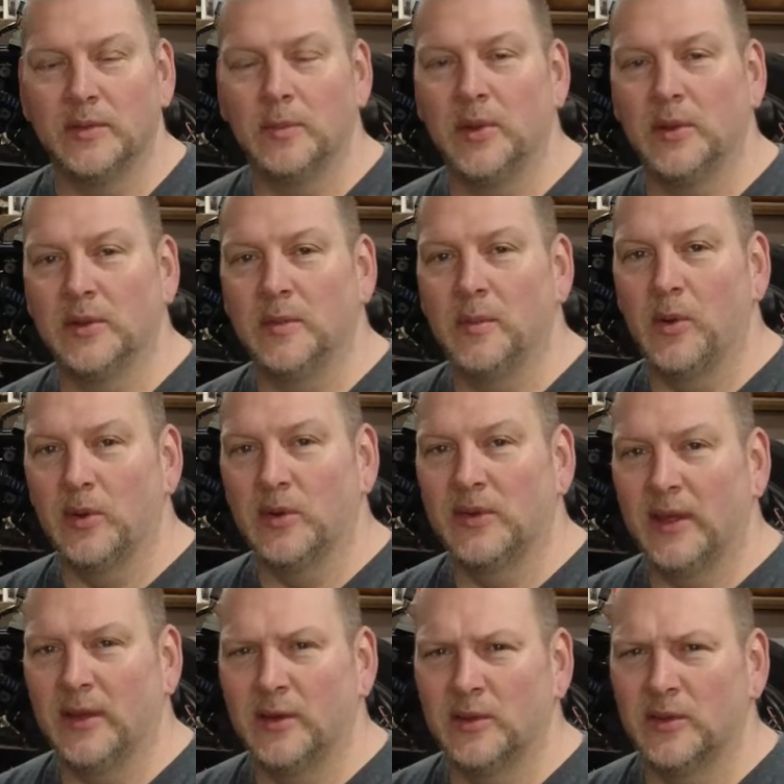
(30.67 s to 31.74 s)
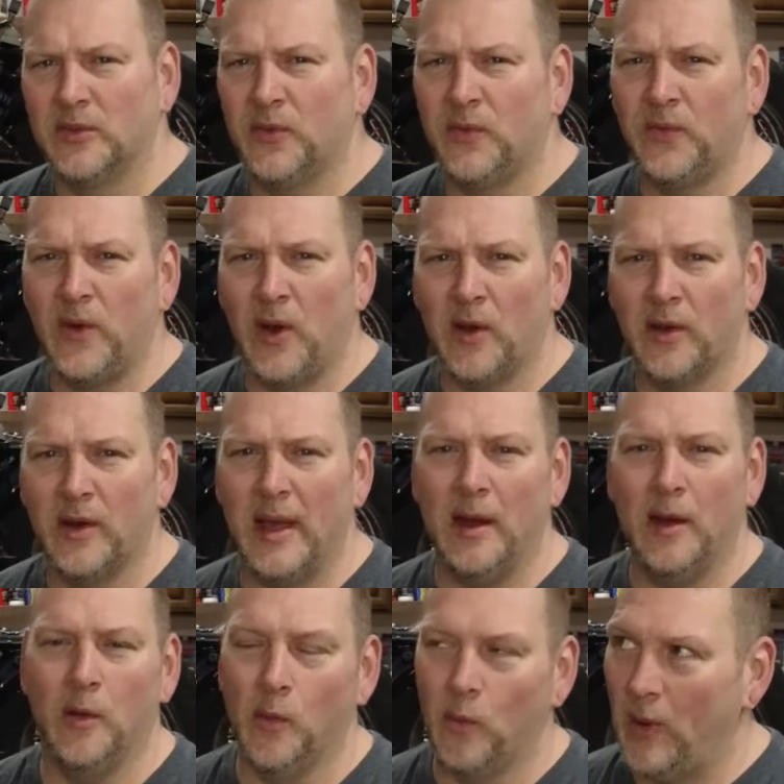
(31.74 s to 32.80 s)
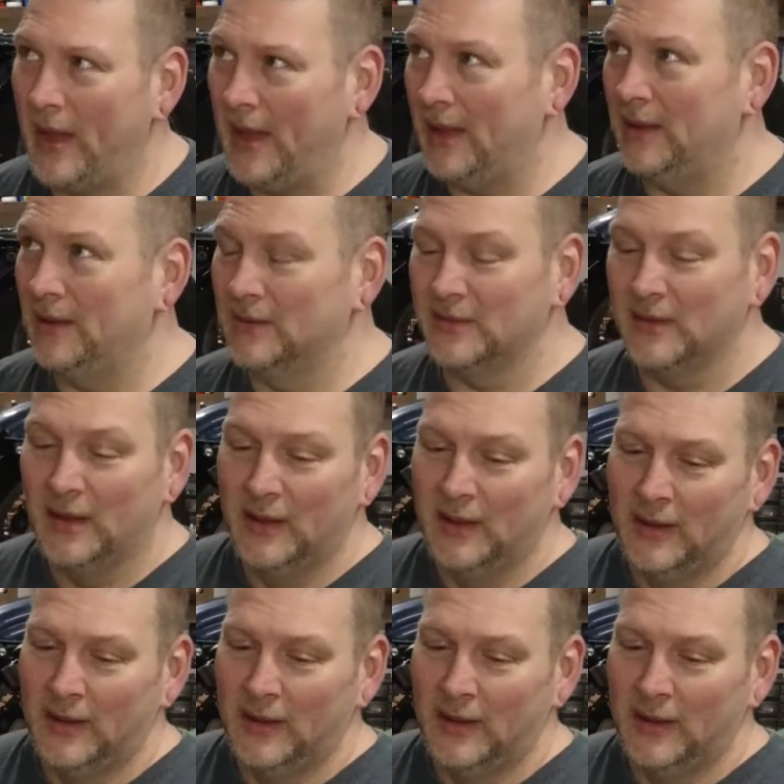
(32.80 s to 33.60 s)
and building motorcycles far outweighs